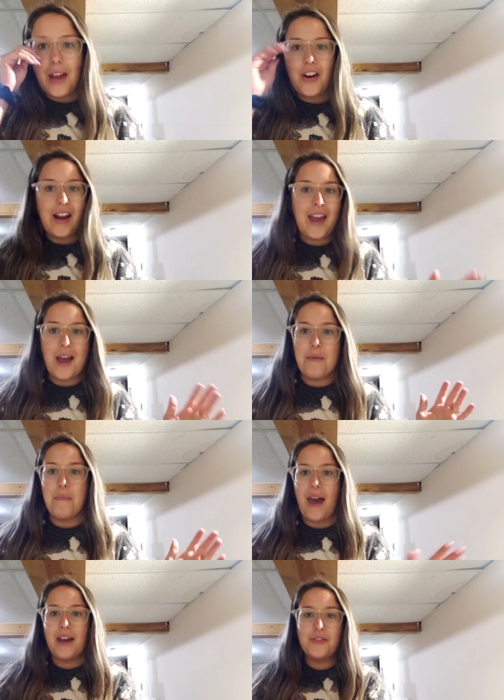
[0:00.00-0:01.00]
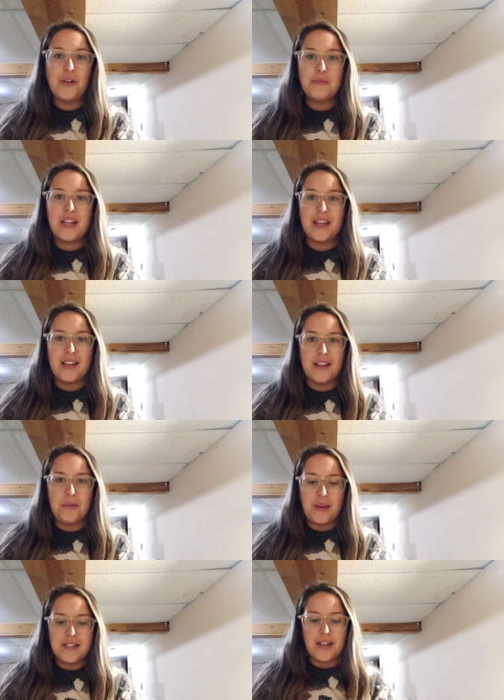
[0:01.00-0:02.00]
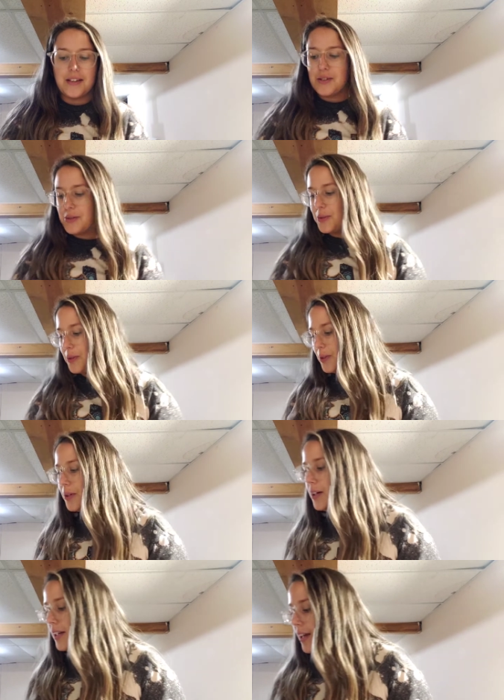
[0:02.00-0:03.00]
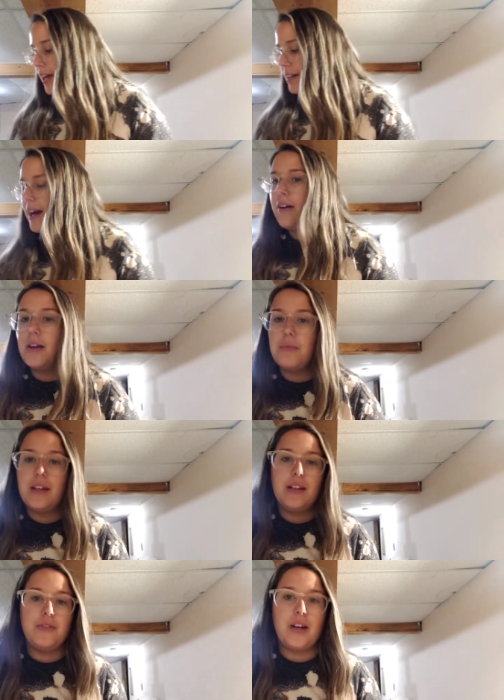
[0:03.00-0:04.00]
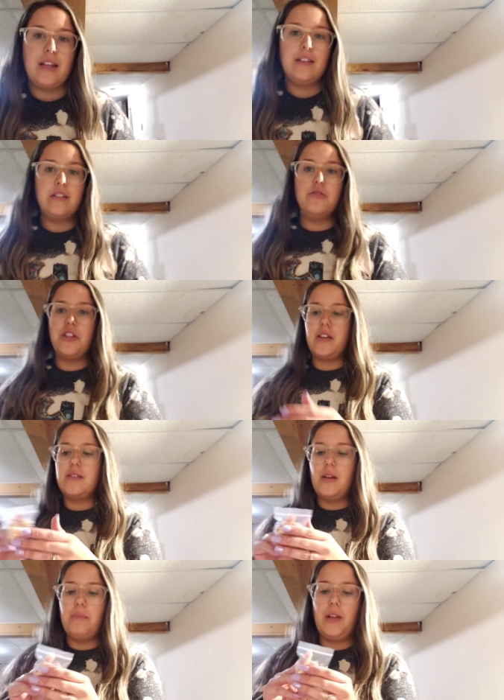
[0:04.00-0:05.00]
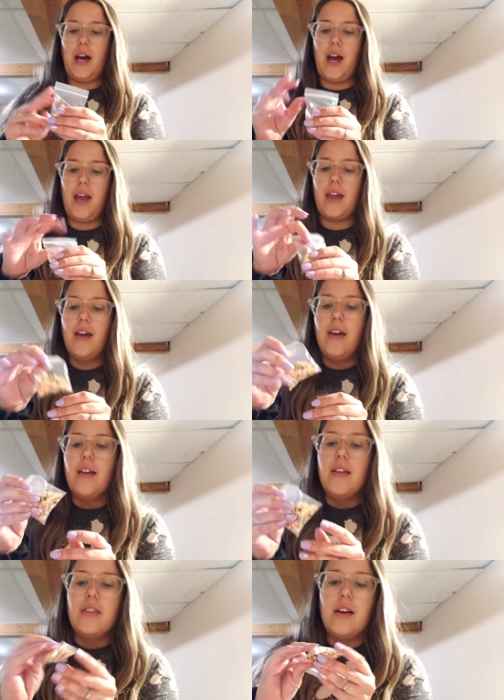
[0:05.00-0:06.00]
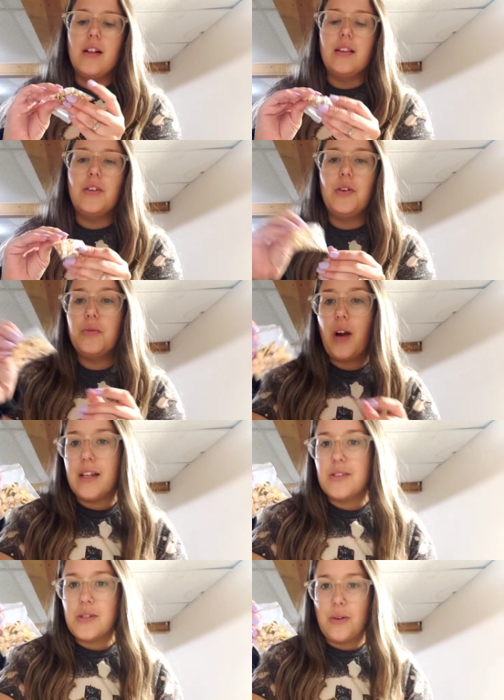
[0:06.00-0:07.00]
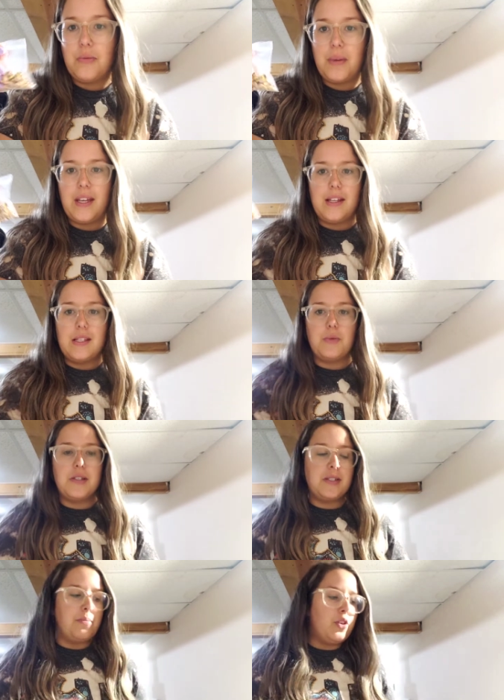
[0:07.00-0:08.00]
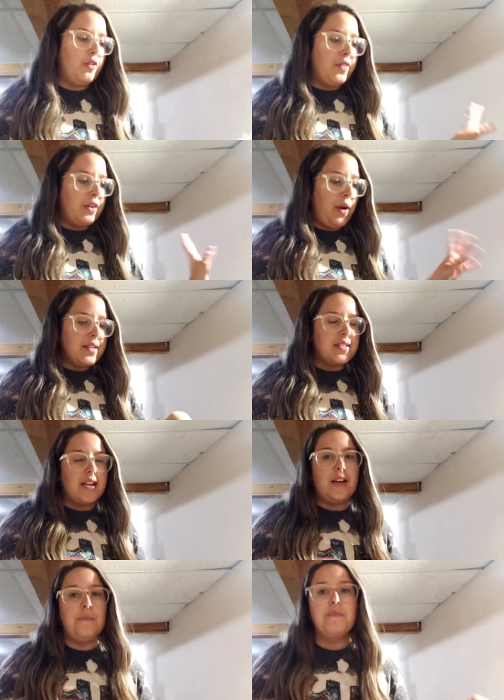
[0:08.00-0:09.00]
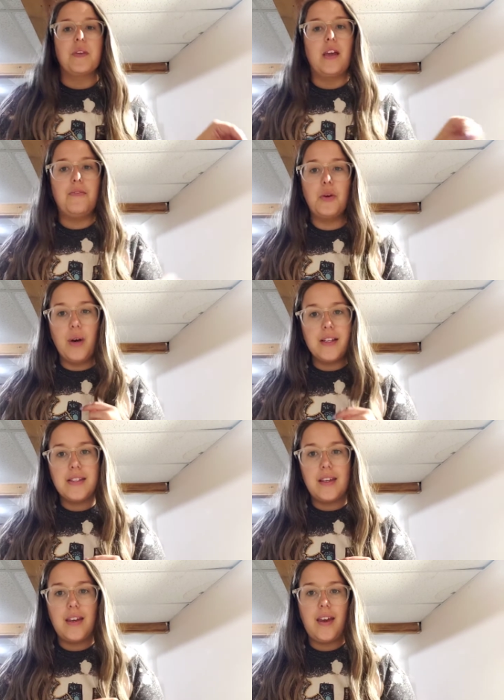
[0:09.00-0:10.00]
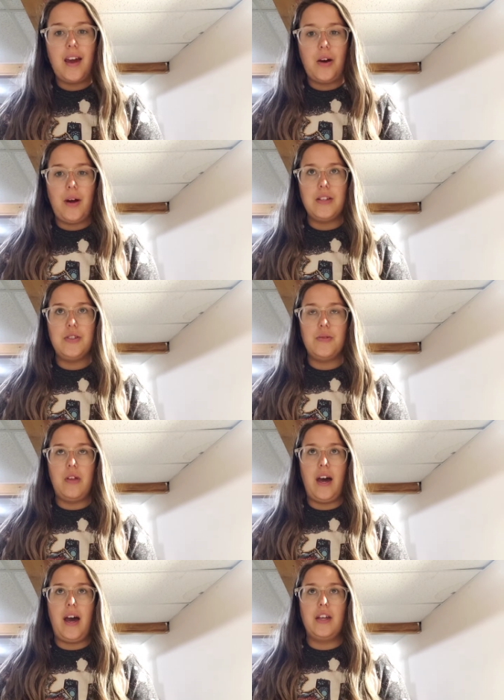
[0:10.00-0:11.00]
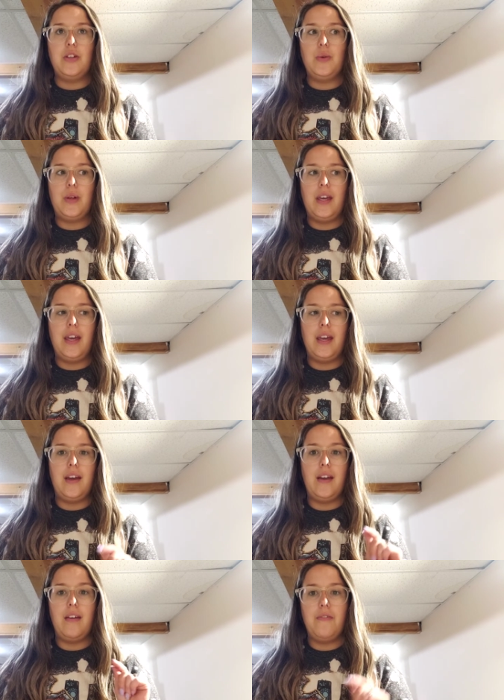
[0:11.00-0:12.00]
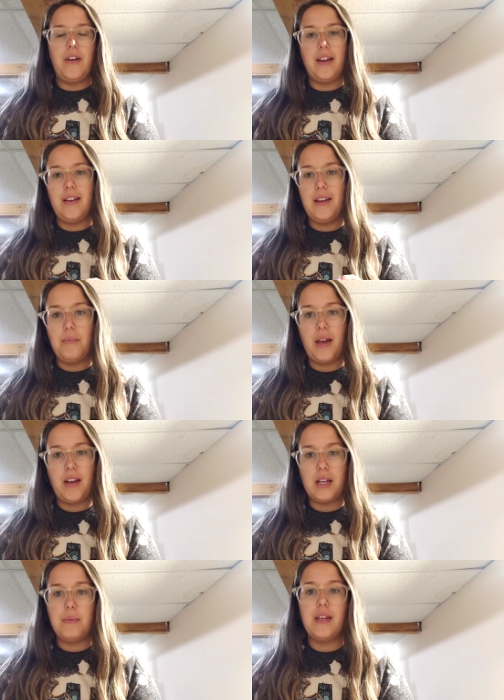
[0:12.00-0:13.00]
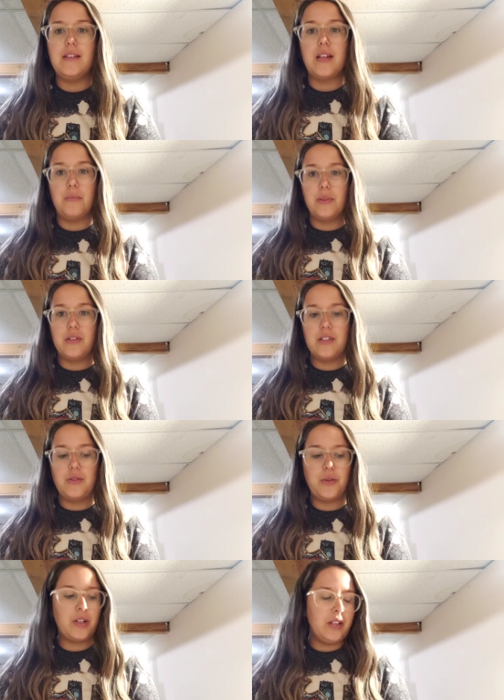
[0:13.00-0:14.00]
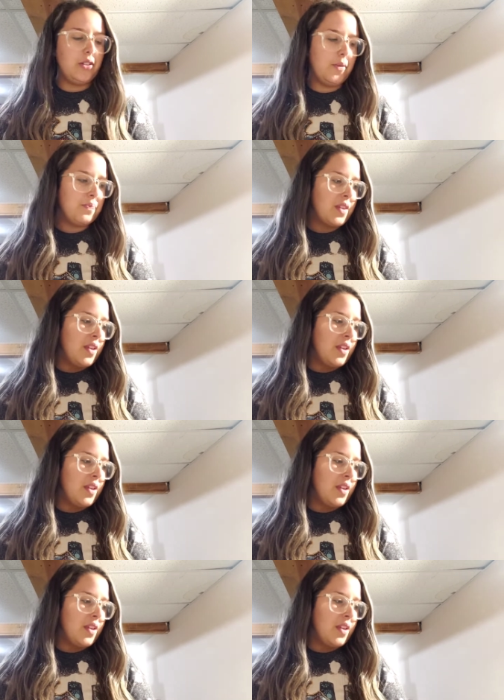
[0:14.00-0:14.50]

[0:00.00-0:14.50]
Alright, I'm back from taking my son to school. Now I'm getting ready to just apply the little rhinestone beans with some UV resin. If you want to see how I do that, you can find it in my honeybee tumbler tutorial.